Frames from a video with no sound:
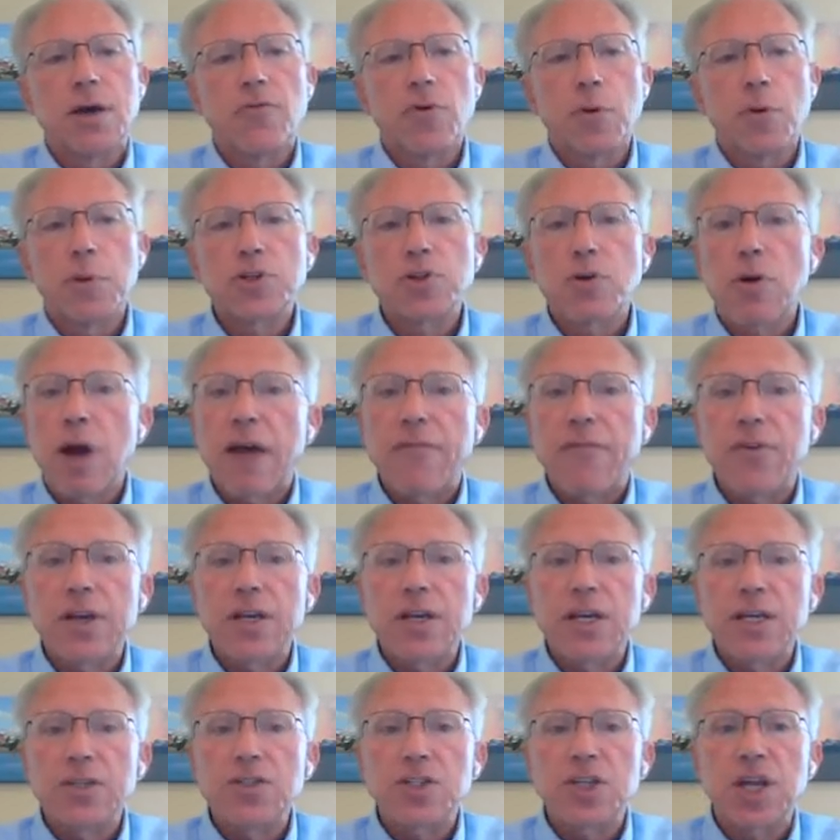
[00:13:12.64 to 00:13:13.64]
From a
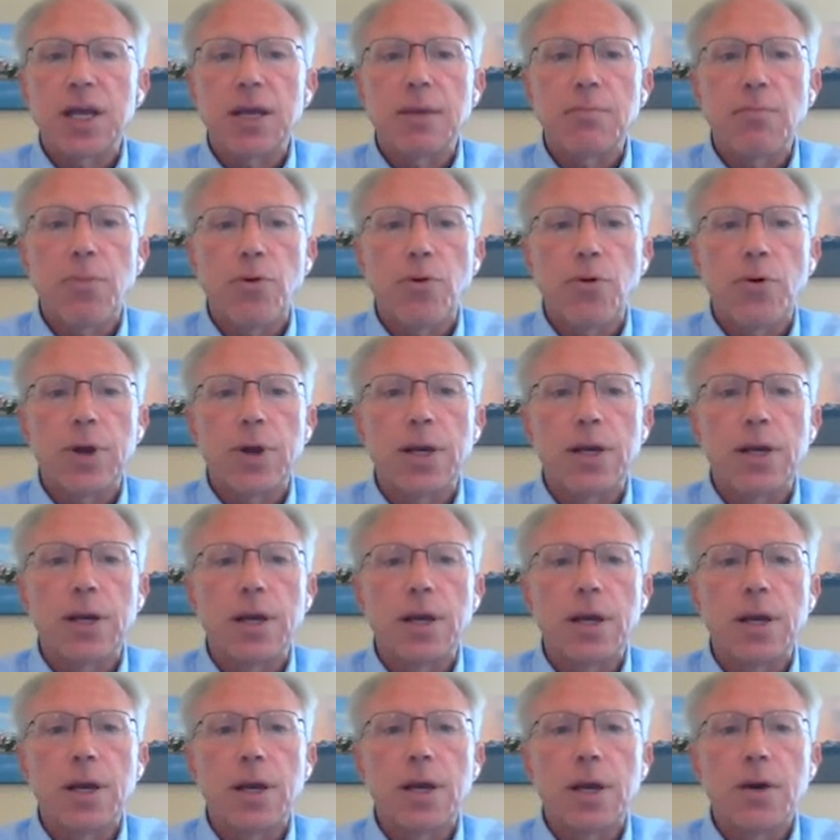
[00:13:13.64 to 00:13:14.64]
trafficking standpoint,
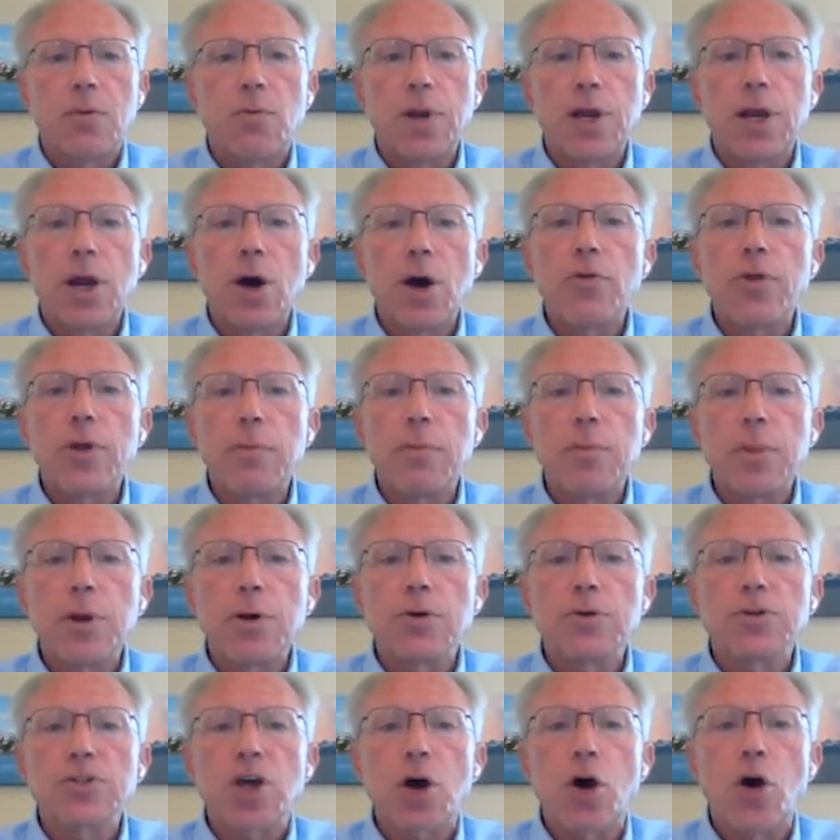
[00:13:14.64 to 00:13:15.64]
we know that
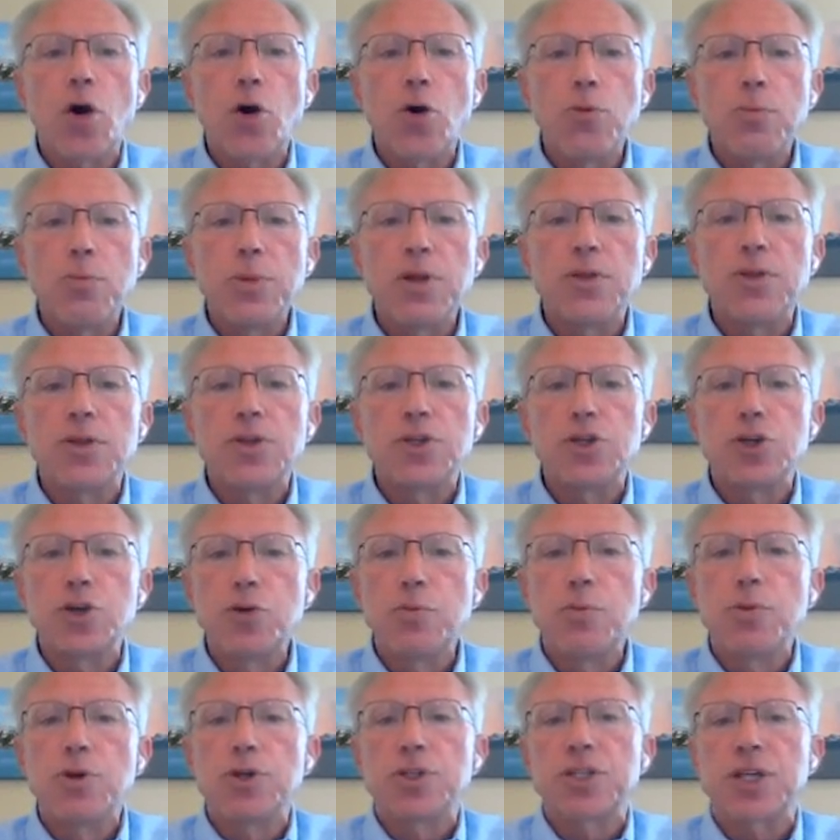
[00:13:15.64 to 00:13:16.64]
mills home to the
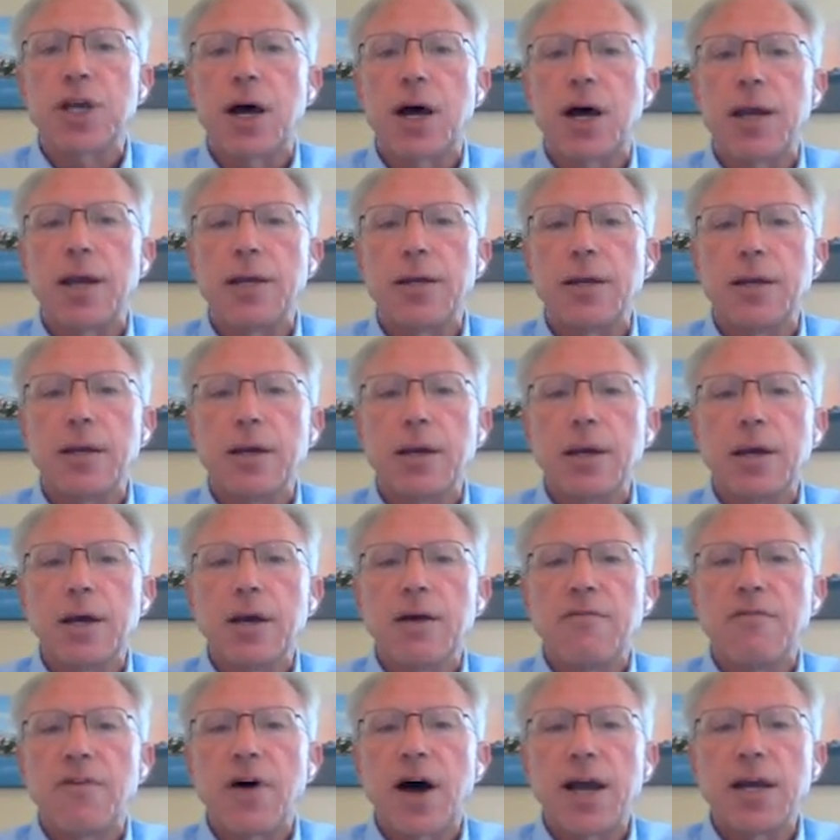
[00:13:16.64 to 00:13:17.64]
tumor site
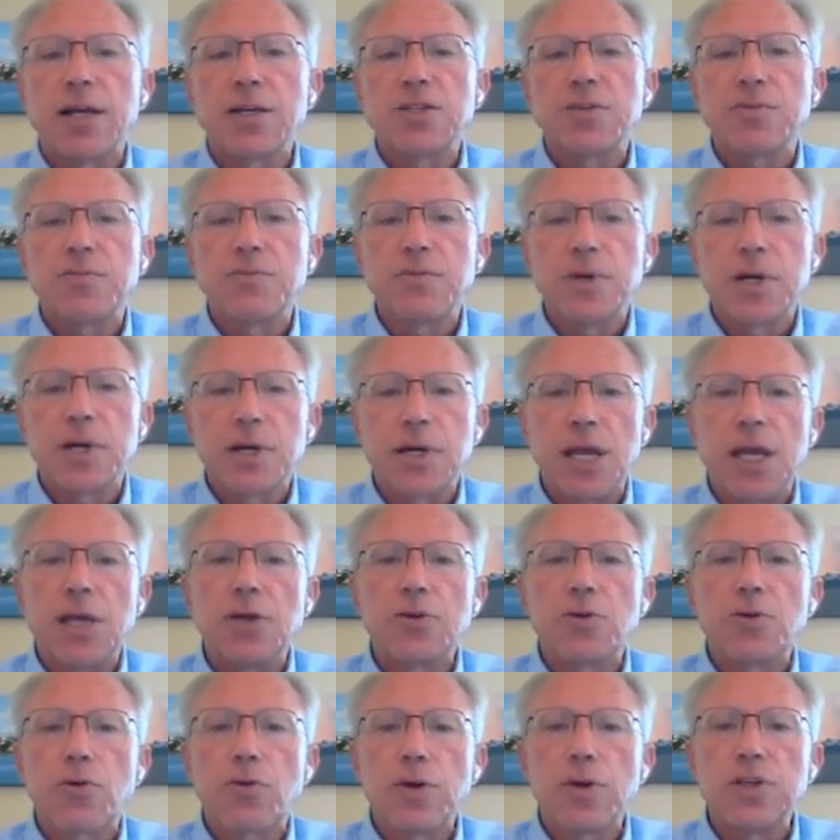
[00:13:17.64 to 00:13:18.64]
via uh,
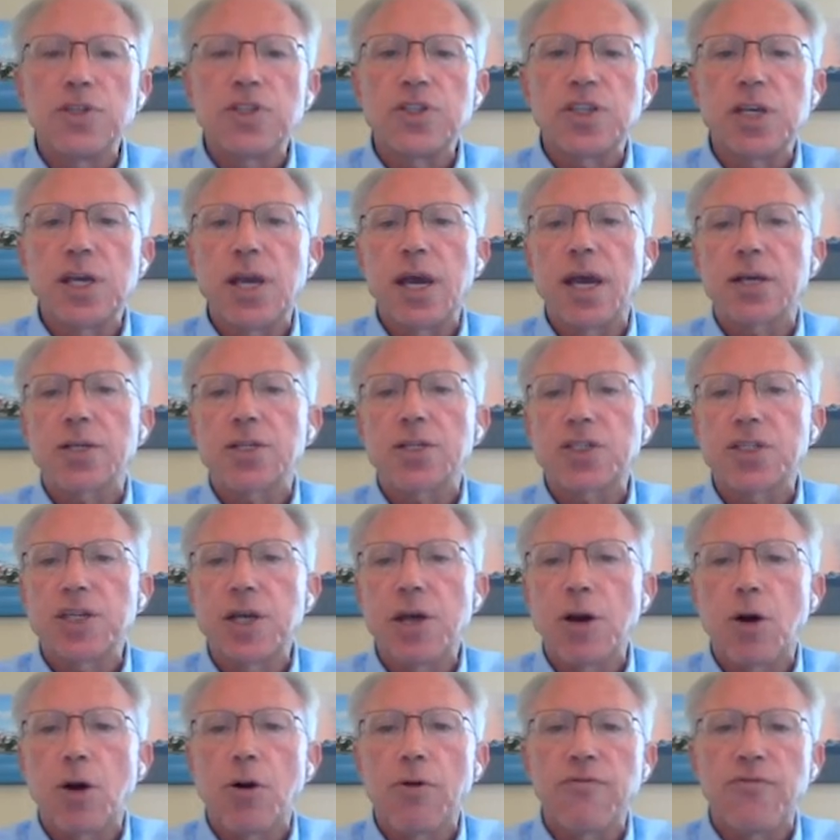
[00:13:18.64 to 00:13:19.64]
increased
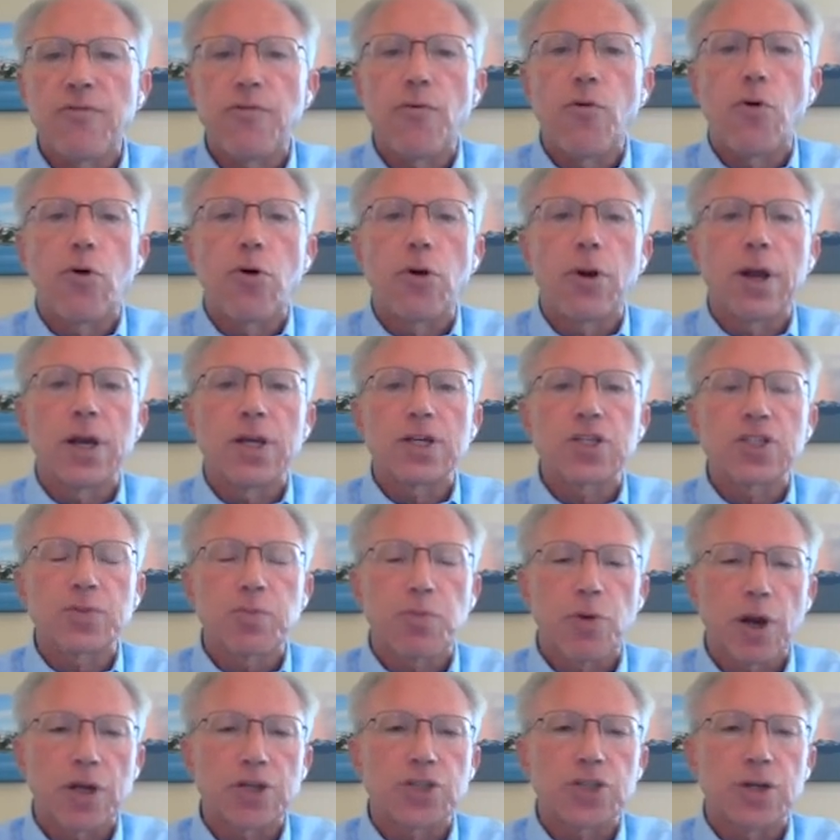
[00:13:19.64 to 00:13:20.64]
CXCR4
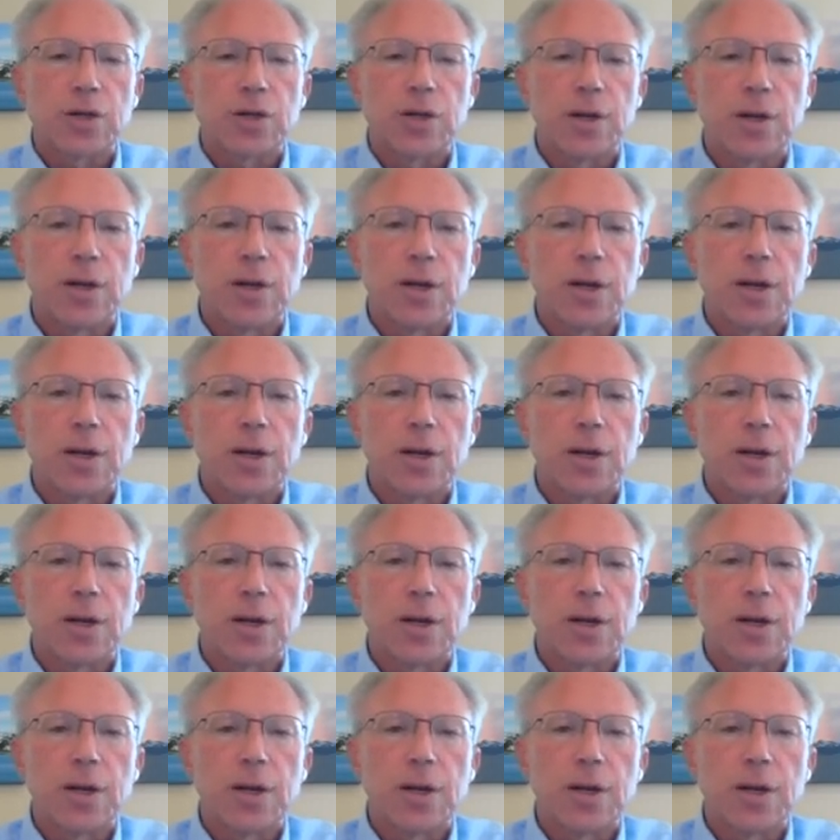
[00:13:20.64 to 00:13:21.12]
expression.